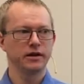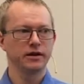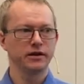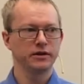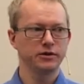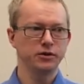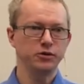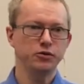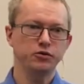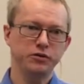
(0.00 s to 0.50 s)

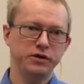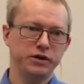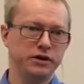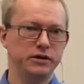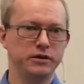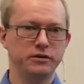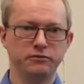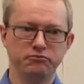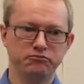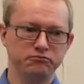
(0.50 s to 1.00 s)
So
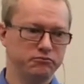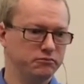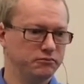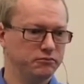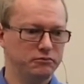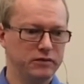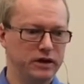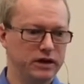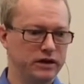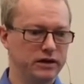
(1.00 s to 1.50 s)
we
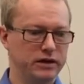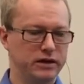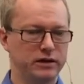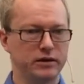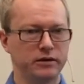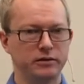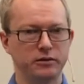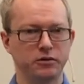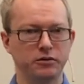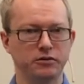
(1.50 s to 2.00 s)

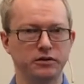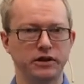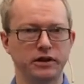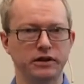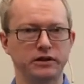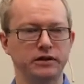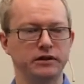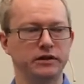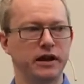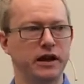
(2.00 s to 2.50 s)

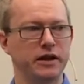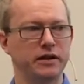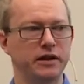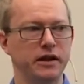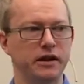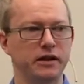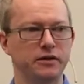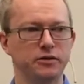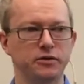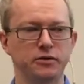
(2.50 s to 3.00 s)
contacted
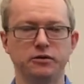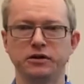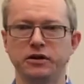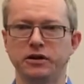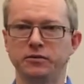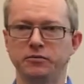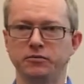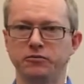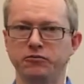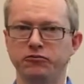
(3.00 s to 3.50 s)
Daniel, told
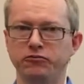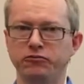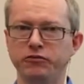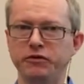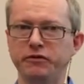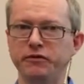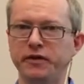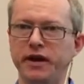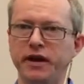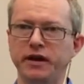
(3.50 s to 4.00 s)
him we
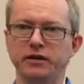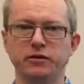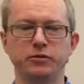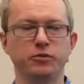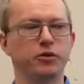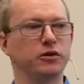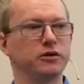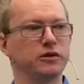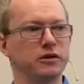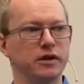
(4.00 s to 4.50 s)
find
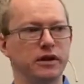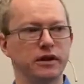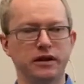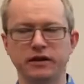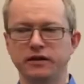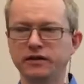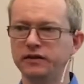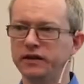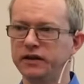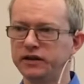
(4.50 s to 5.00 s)
bottleneck
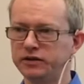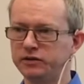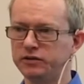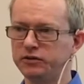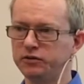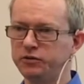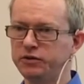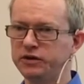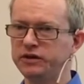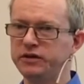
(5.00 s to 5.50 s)
in this
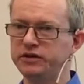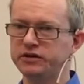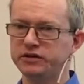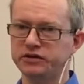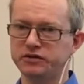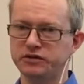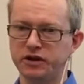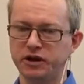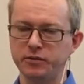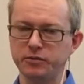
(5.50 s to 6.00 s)
to be this
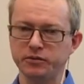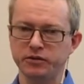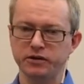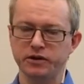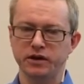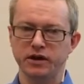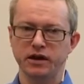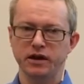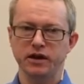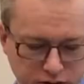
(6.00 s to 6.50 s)
script.
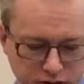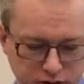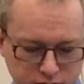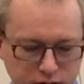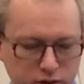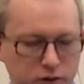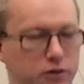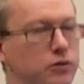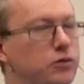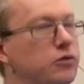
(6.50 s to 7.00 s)

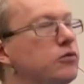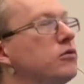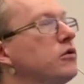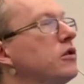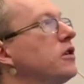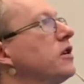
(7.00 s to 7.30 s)
So